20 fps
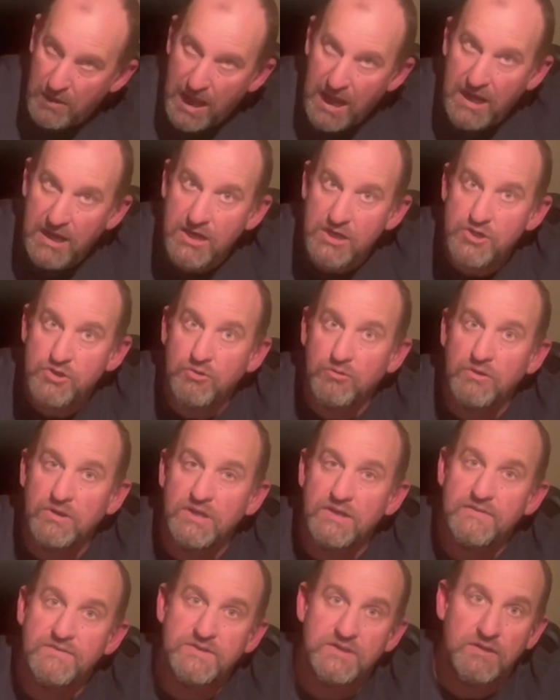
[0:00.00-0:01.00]
Andrew
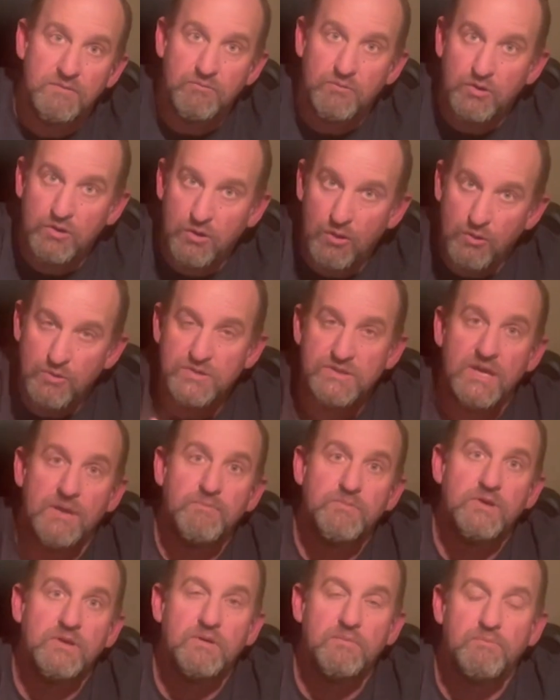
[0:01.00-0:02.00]
leaves him, goes
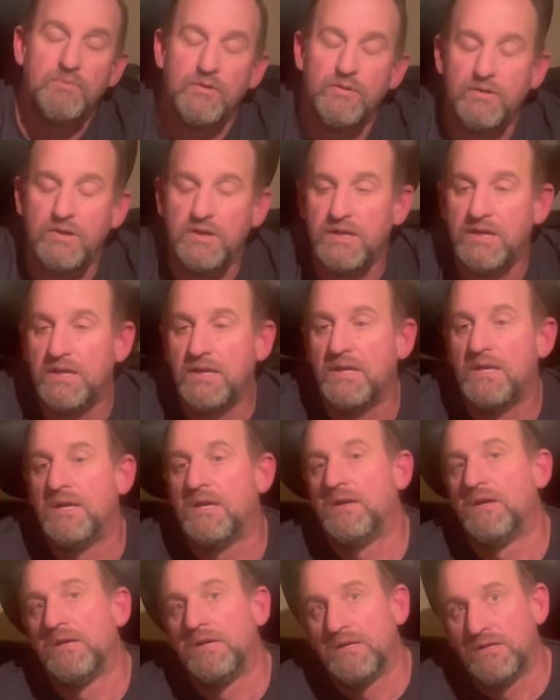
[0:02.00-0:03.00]
up to Capernaum,
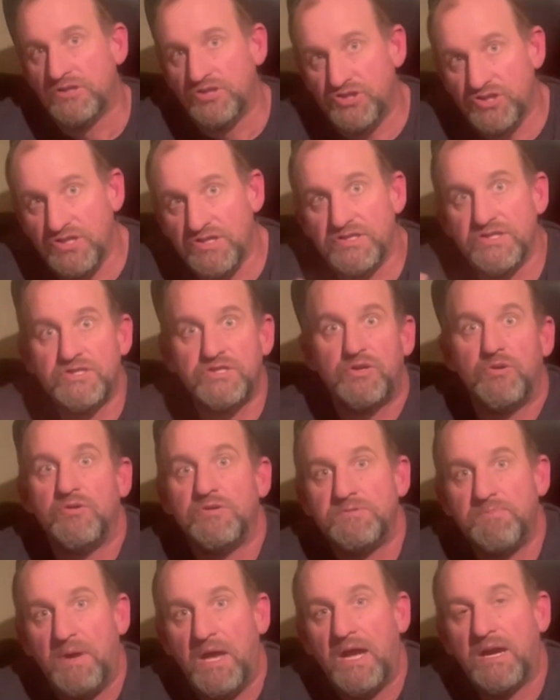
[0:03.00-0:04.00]
Jesus
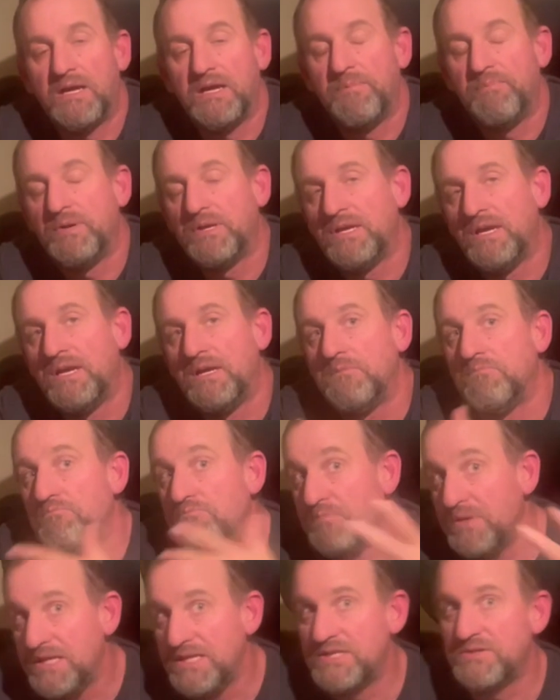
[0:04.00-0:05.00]
goes back up
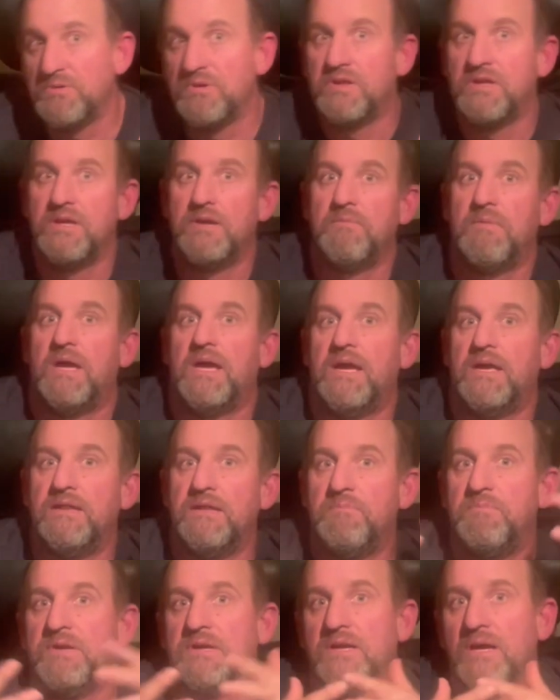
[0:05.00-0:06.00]
again, meets with him, and
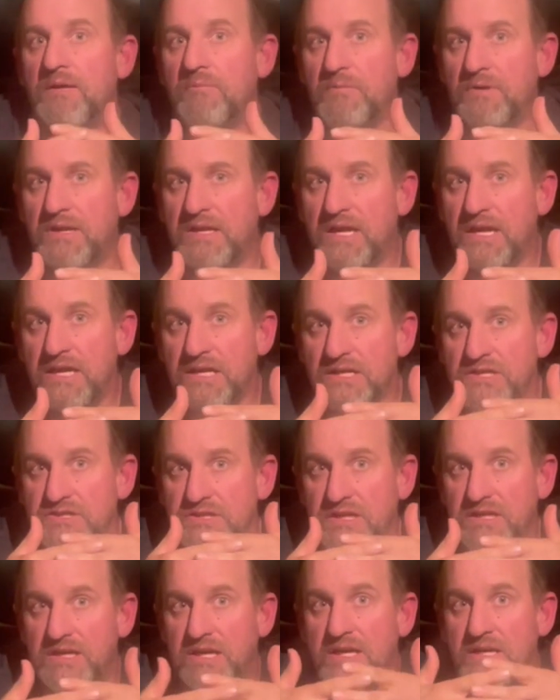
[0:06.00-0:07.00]
they become engaged
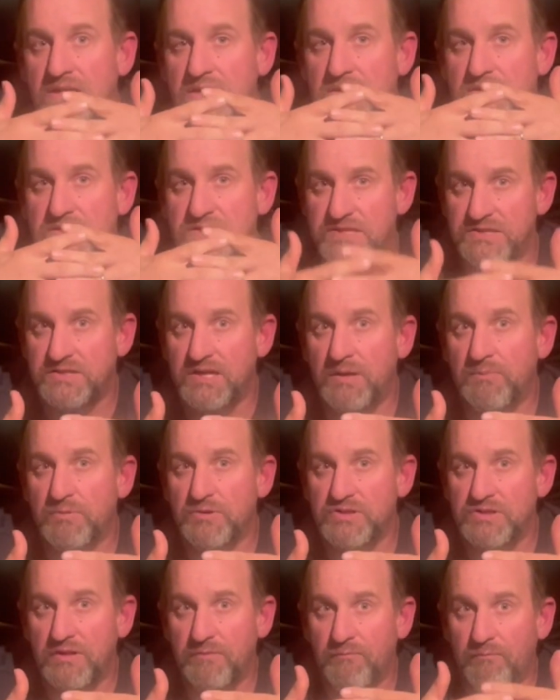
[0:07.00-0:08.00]
again in their
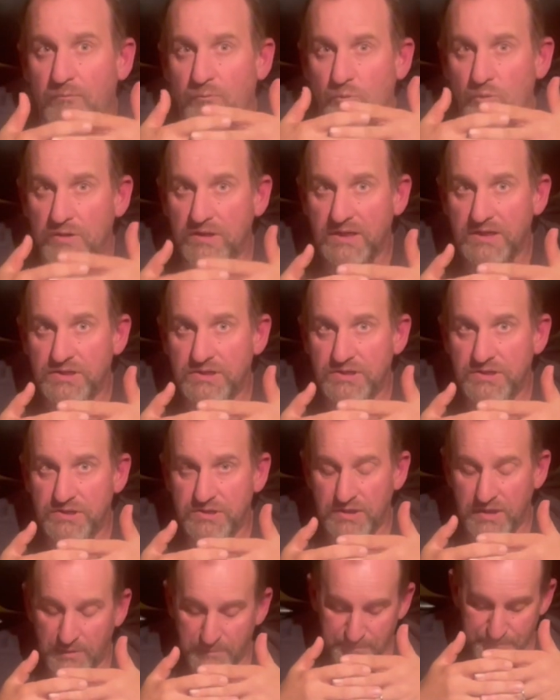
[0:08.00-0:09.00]
discipleship
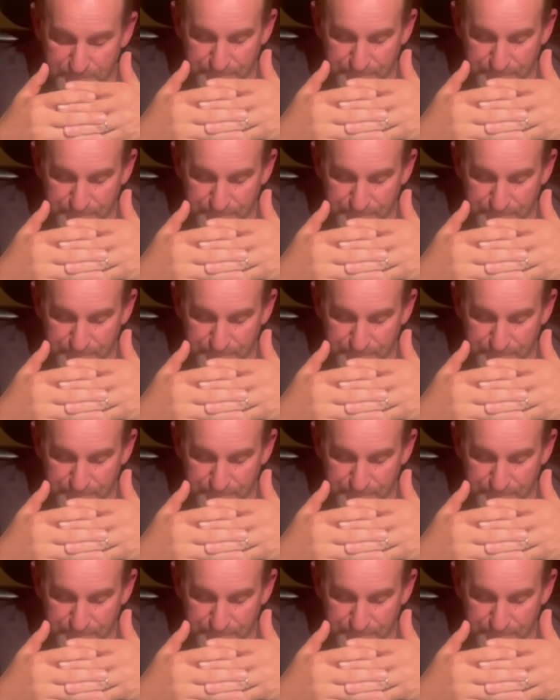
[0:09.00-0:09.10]
relationship.